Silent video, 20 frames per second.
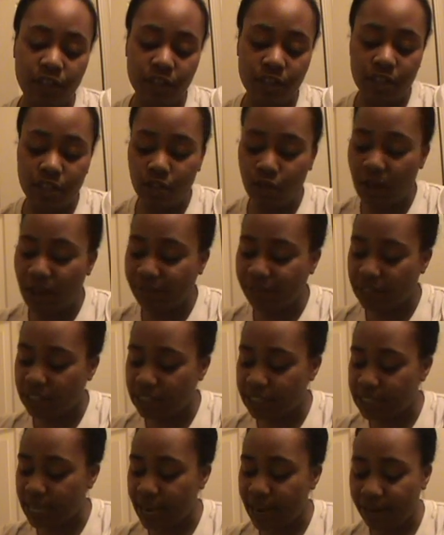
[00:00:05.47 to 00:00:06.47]
to
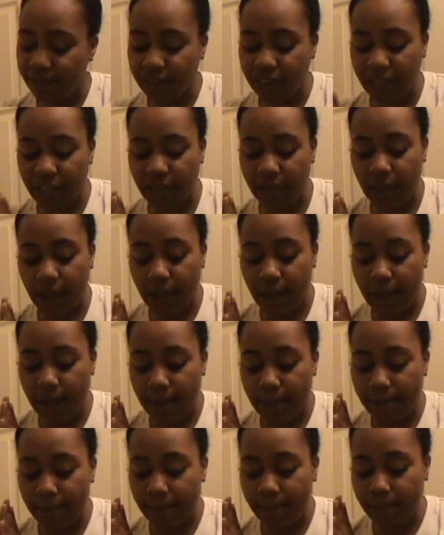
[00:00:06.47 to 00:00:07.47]
decide everything
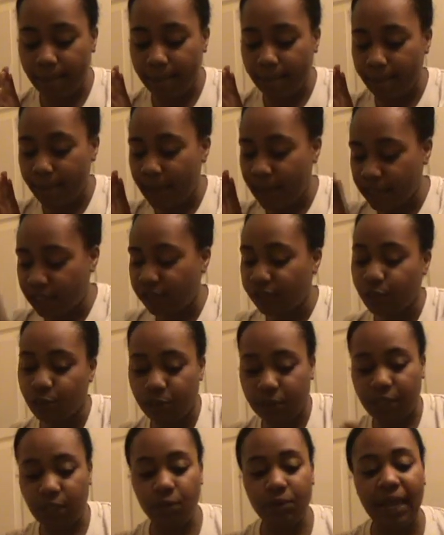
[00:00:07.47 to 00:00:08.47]

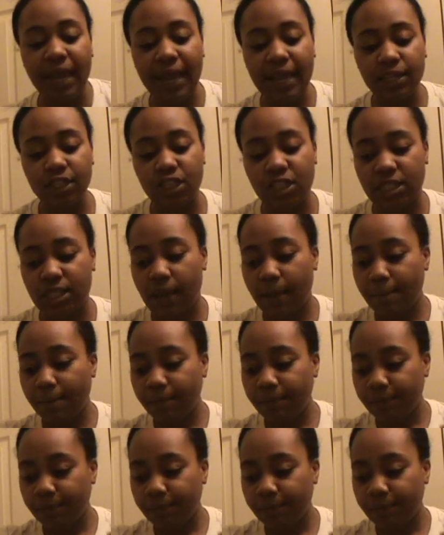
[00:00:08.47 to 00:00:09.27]
individually. You can't just